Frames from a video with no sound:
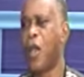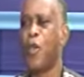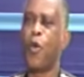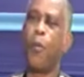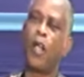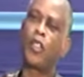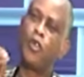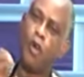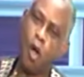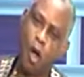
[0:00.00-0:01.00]
you must
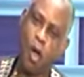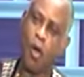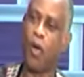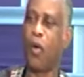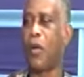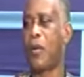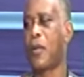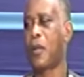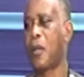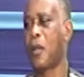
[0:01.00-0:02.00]
know
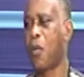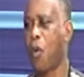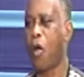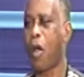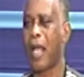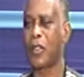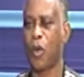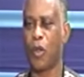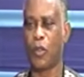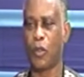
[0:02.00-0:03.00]
what God has
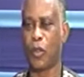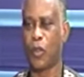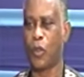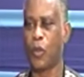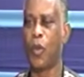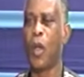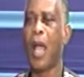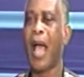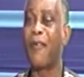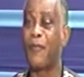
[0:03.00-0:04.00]
called you to do
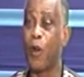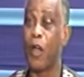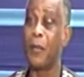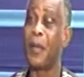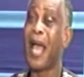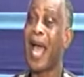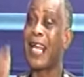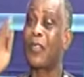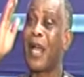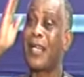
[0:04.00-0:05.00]
and follow Him. And
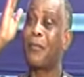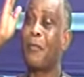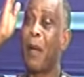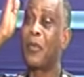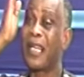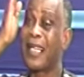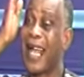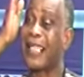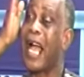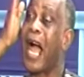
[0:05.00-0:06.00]
that's why the Bible says
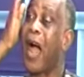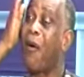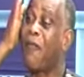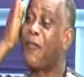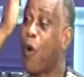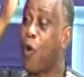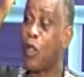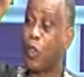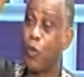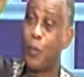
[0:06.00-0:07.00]
that our
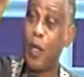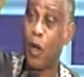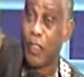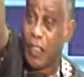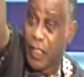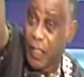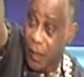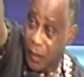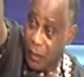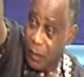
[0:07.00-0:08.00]
focus should be on
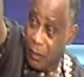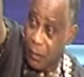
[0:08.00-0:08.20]
Jesus.